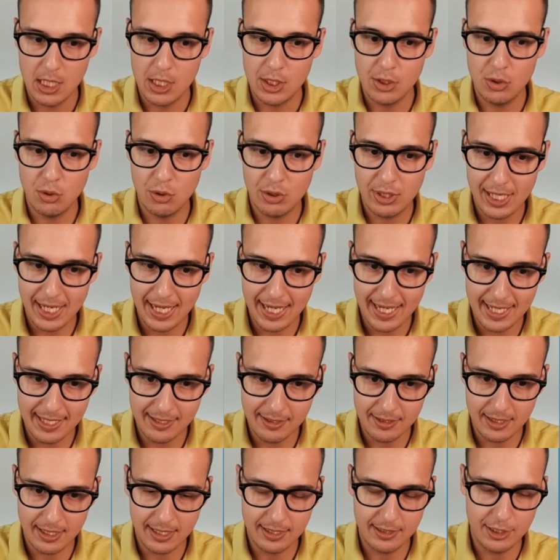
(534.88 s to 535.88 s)
You
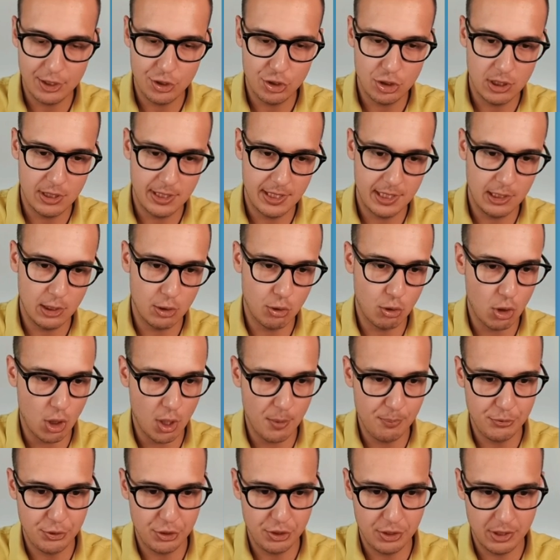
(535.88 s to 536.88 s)
can additional or
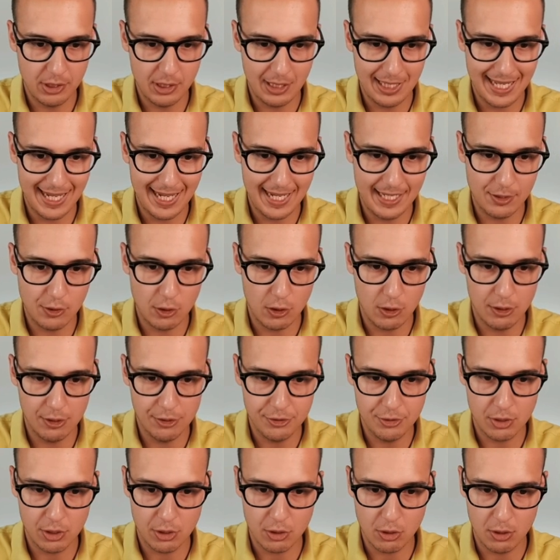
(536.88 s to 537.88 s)
optional add
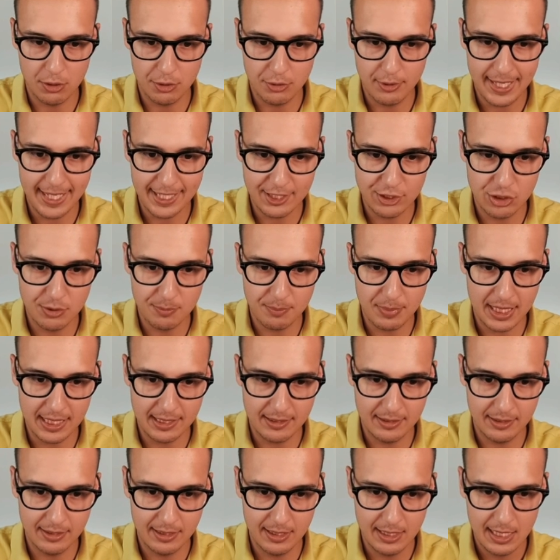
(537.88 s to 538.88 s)
also a call to action
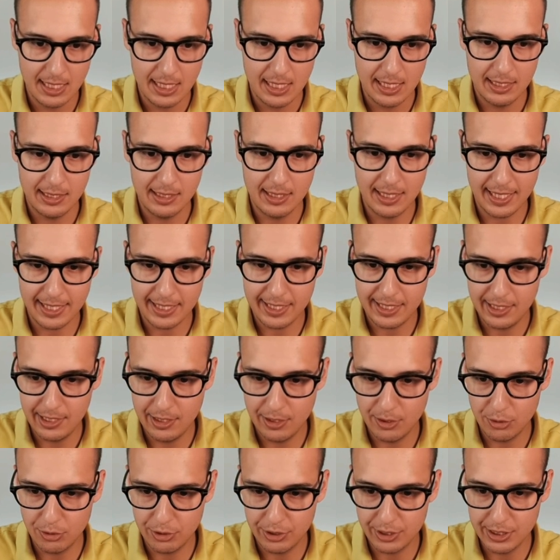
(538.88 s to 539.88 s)
button, like
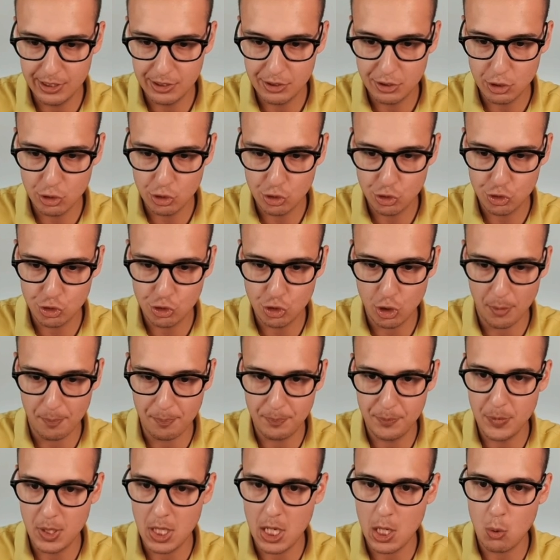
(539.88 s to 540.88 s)
here this shop
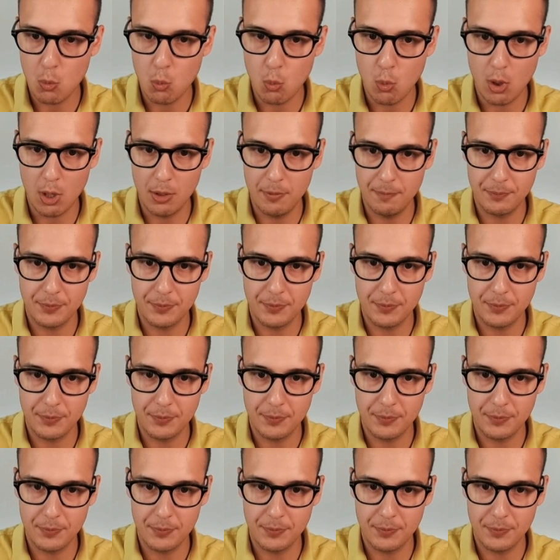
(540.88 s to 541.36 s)
now one,